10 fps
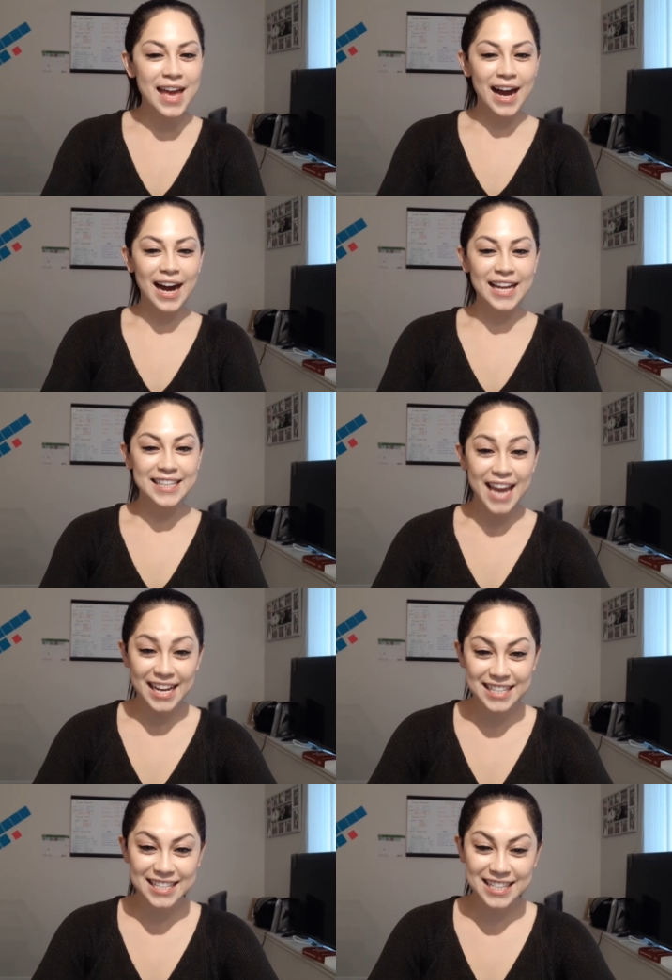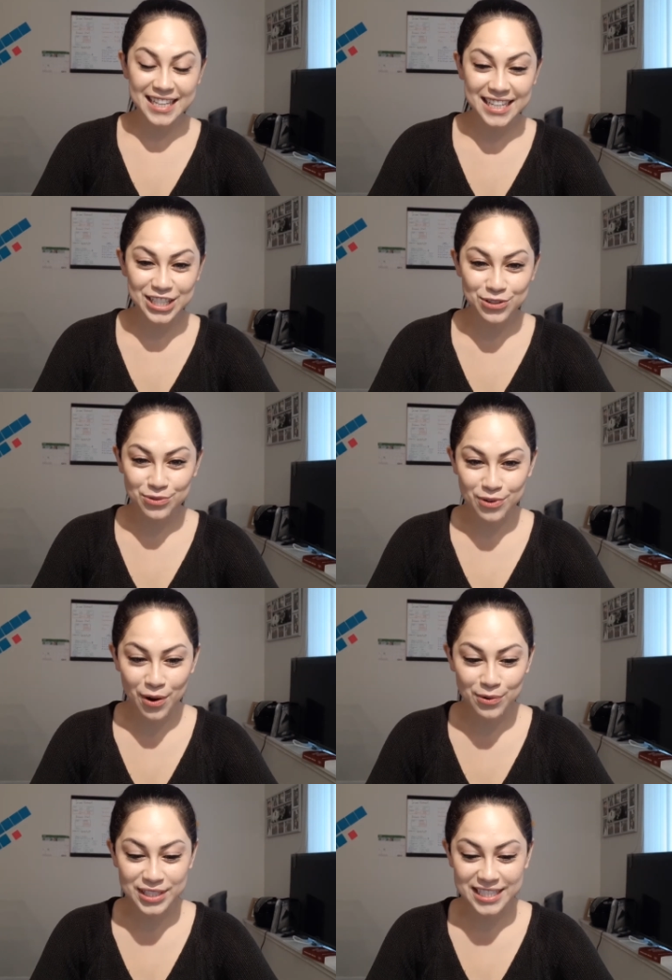Uh, next thing to
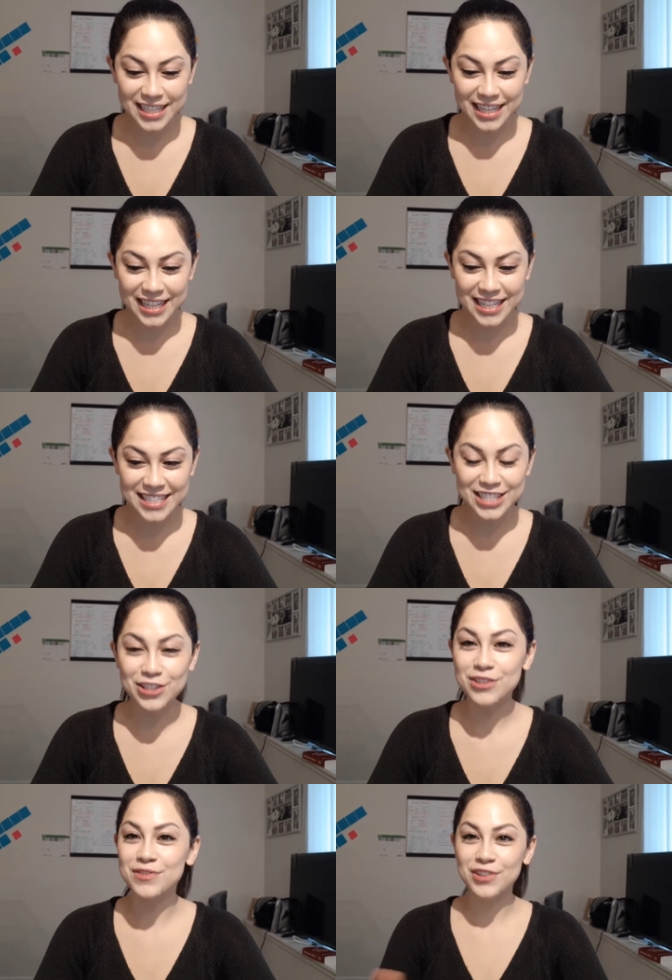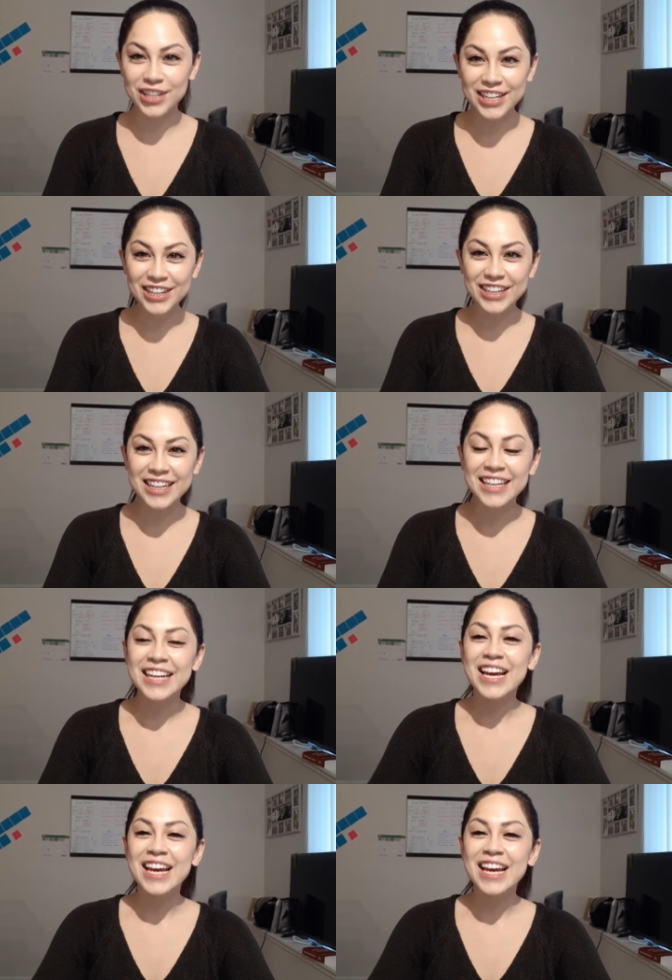note is in terms of your gear.